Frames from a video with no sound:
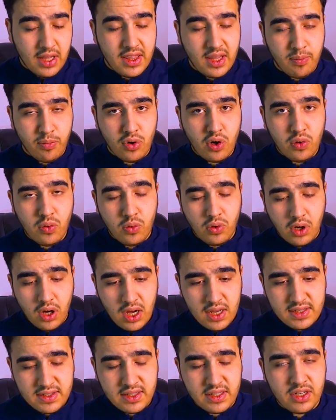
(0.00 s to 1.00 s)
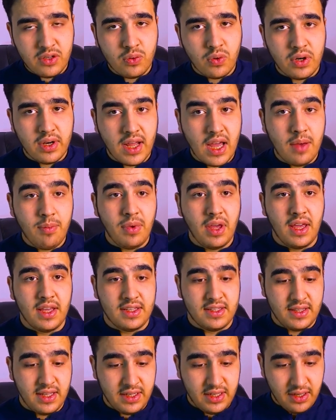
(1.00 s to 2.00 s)
The broadcast network type
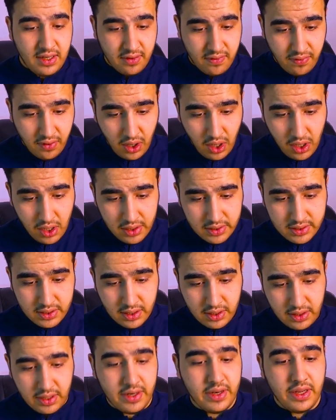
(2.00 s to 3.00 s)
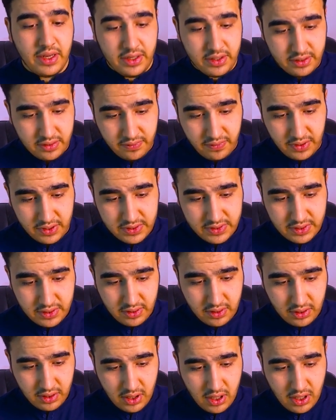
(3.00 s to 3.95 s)
is the default LAN interface.